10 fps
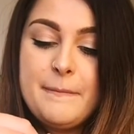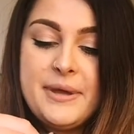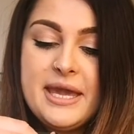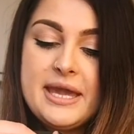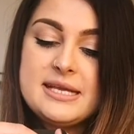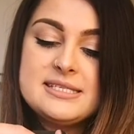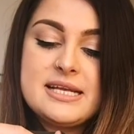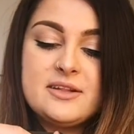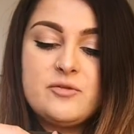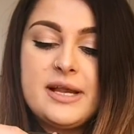Peace
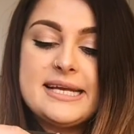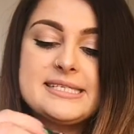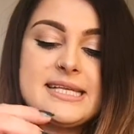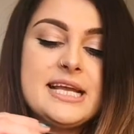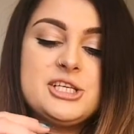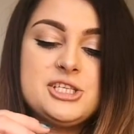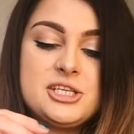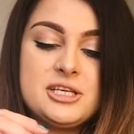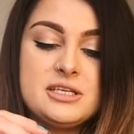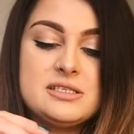and
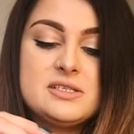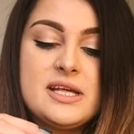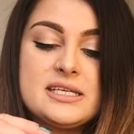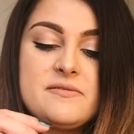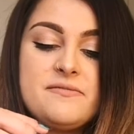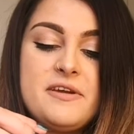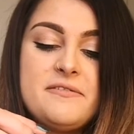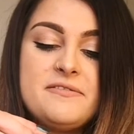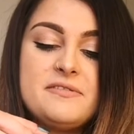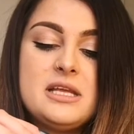relaxation. So that's
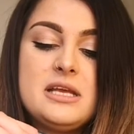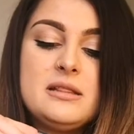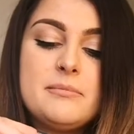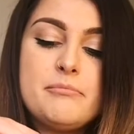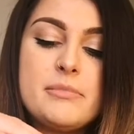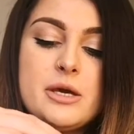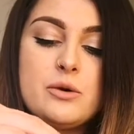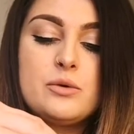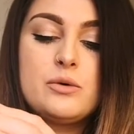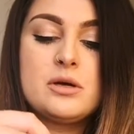15
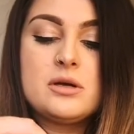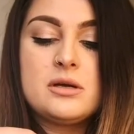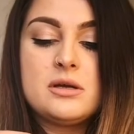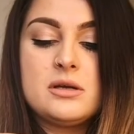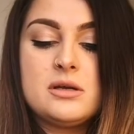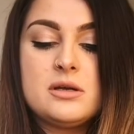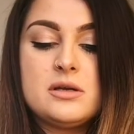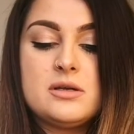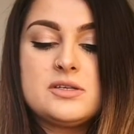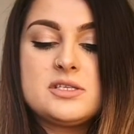mil
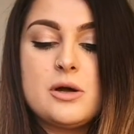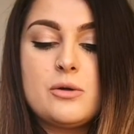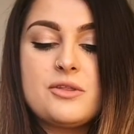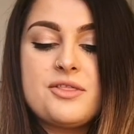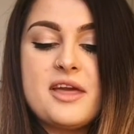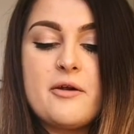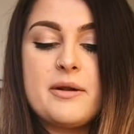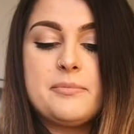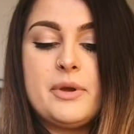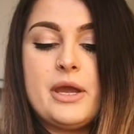Soul
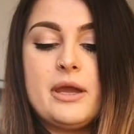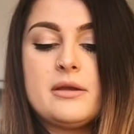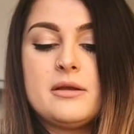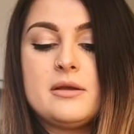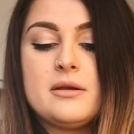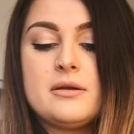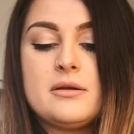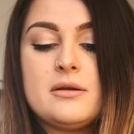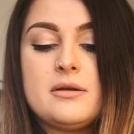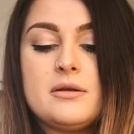Therapy
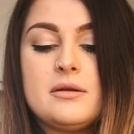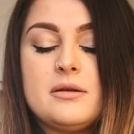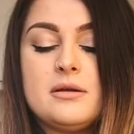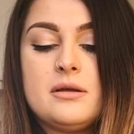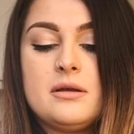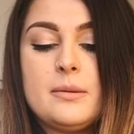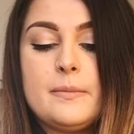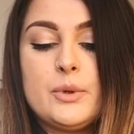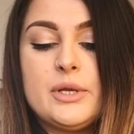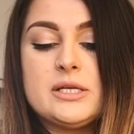
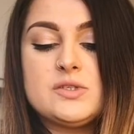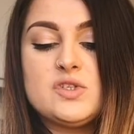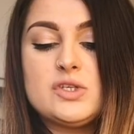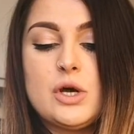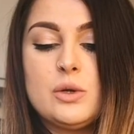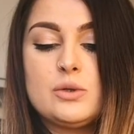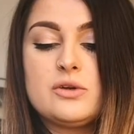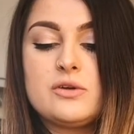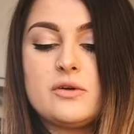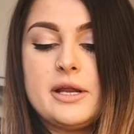Body and Soul
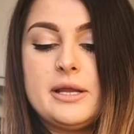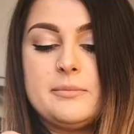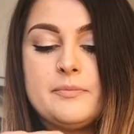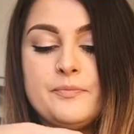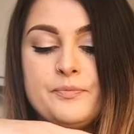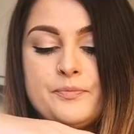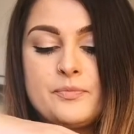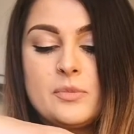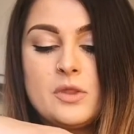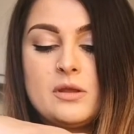Cream.
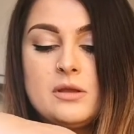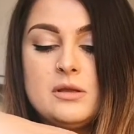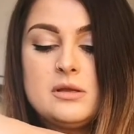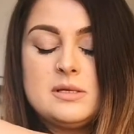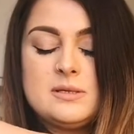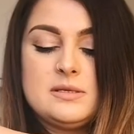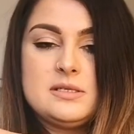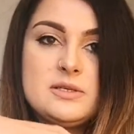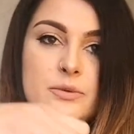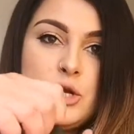
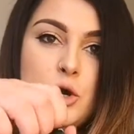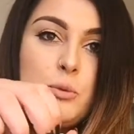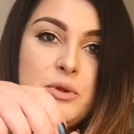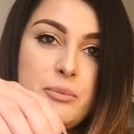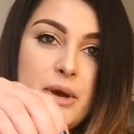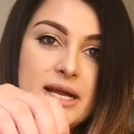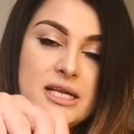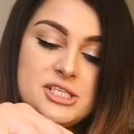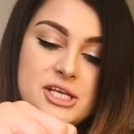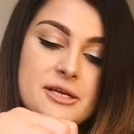So when you open the
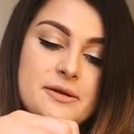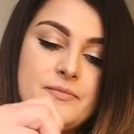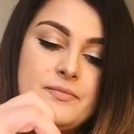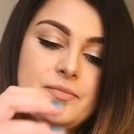packaging,